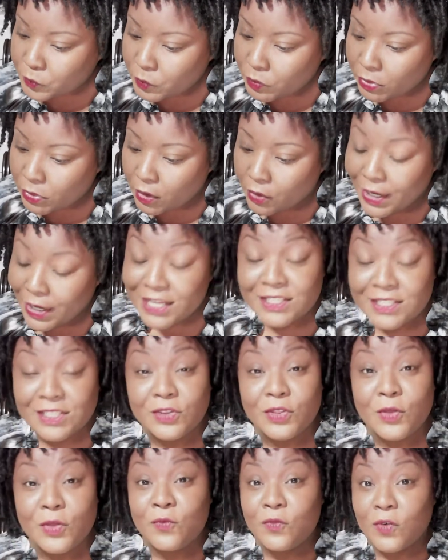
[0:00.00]
All right. So the
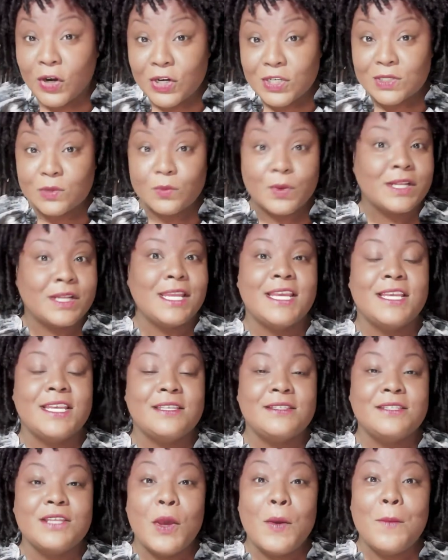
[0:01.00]
first one is
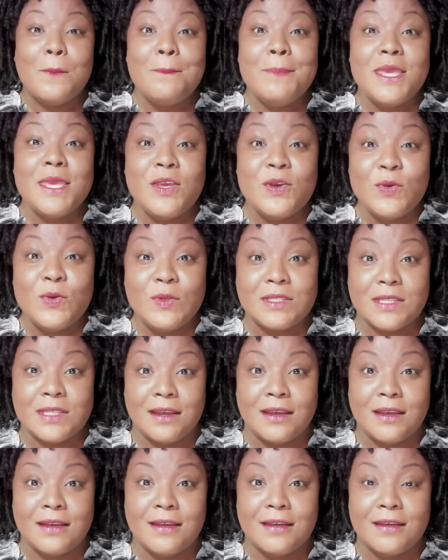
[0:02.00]

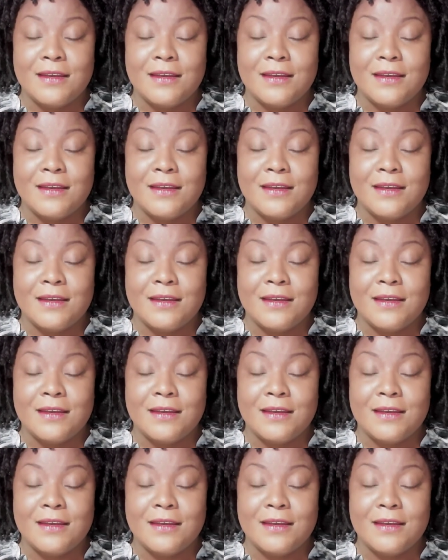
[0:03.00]
music.